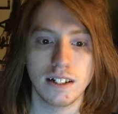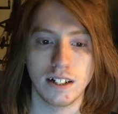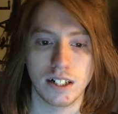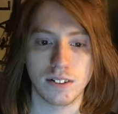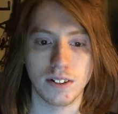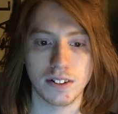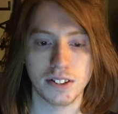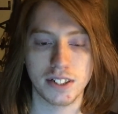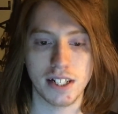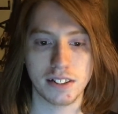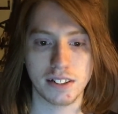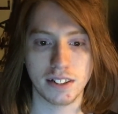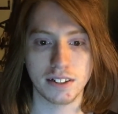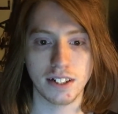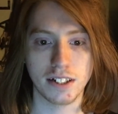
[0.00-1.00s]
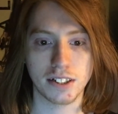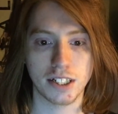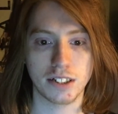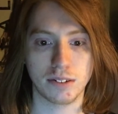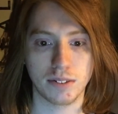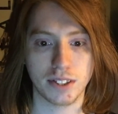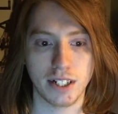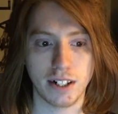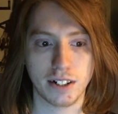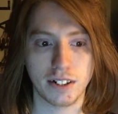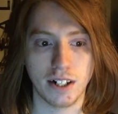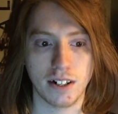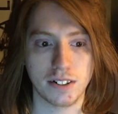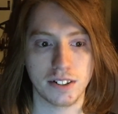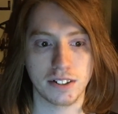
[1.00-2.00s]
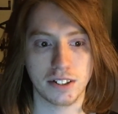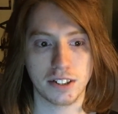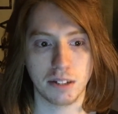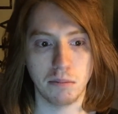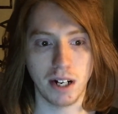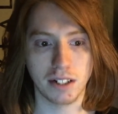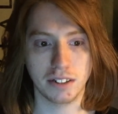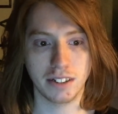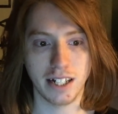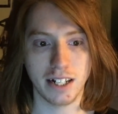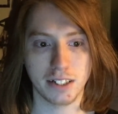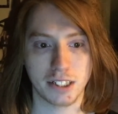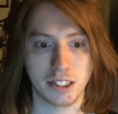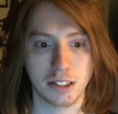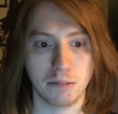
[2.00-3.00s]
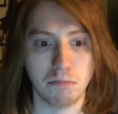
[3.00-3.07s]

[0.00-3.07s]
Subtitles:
Of course, Tesla does this with their cars, such as the Model S,